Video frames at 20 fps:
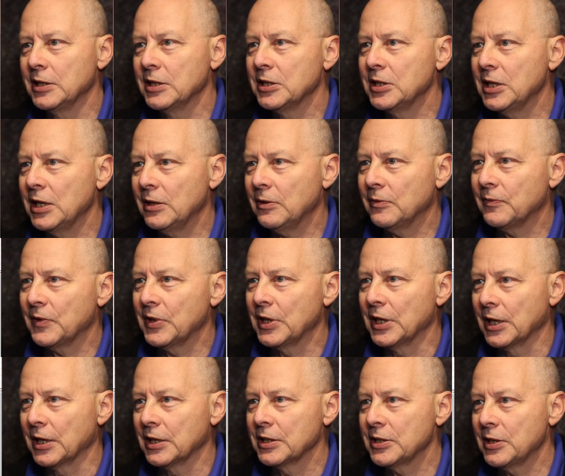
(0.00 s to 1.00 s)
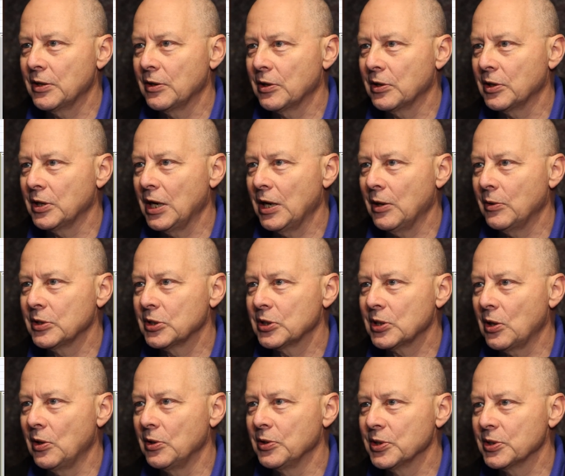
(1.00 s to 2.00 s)
it out there so that now it's
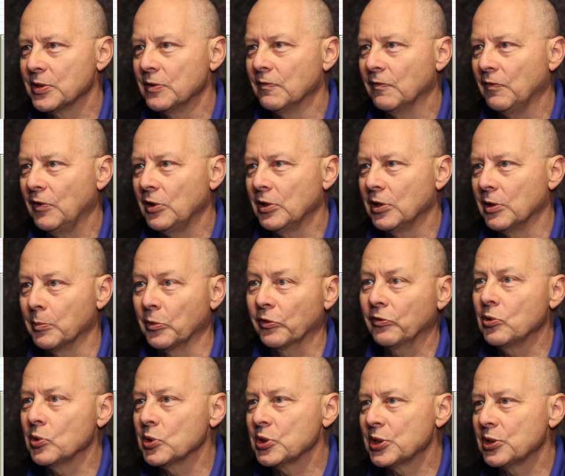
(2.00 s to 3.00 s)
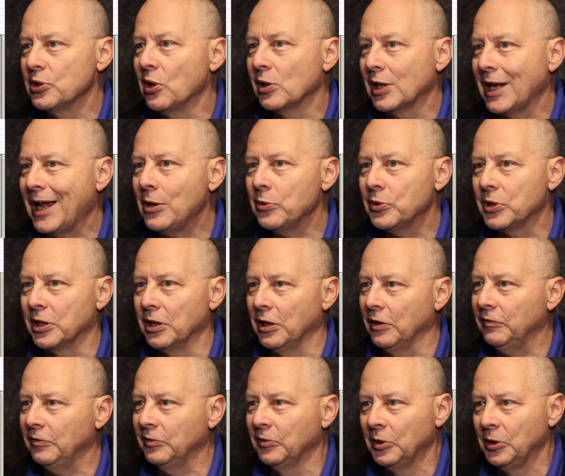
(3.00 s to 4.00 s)
constant volume. Of course it's not loud
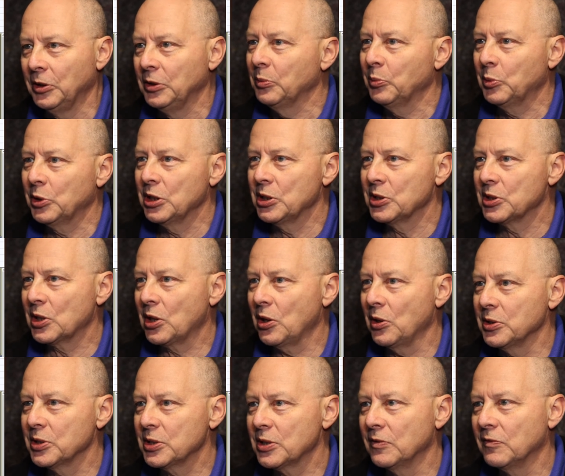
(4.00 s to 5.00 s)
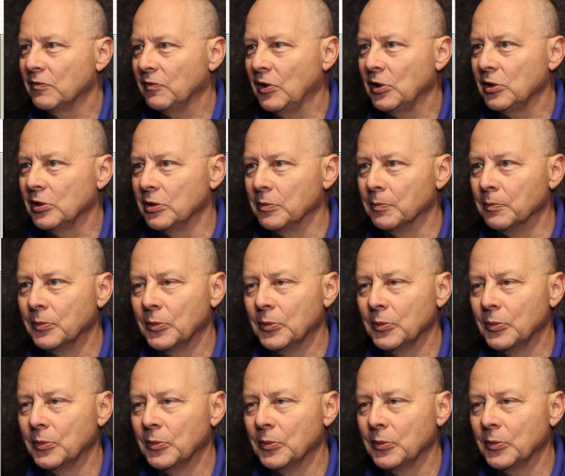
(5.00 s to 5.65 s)
enough, but it's a constant volume.